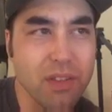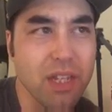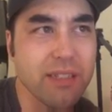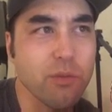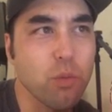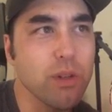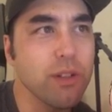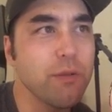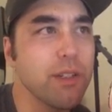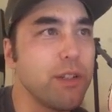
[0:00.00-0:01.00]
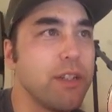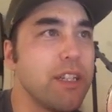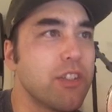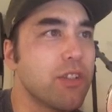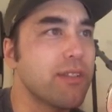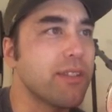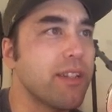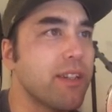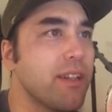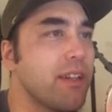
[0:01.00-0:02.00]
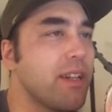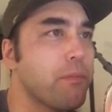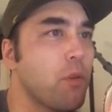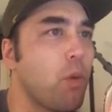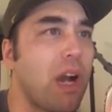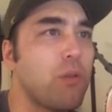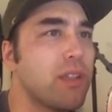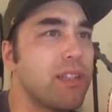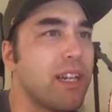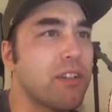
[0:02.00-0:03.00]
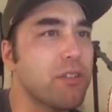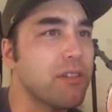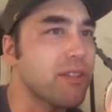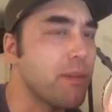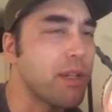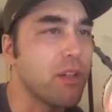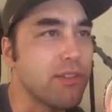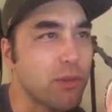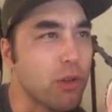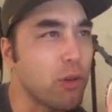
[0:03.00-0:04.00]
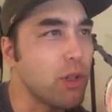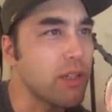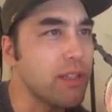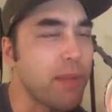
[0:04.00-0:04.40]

That's really, really interesting why would the Neanderthals come and go so quickly?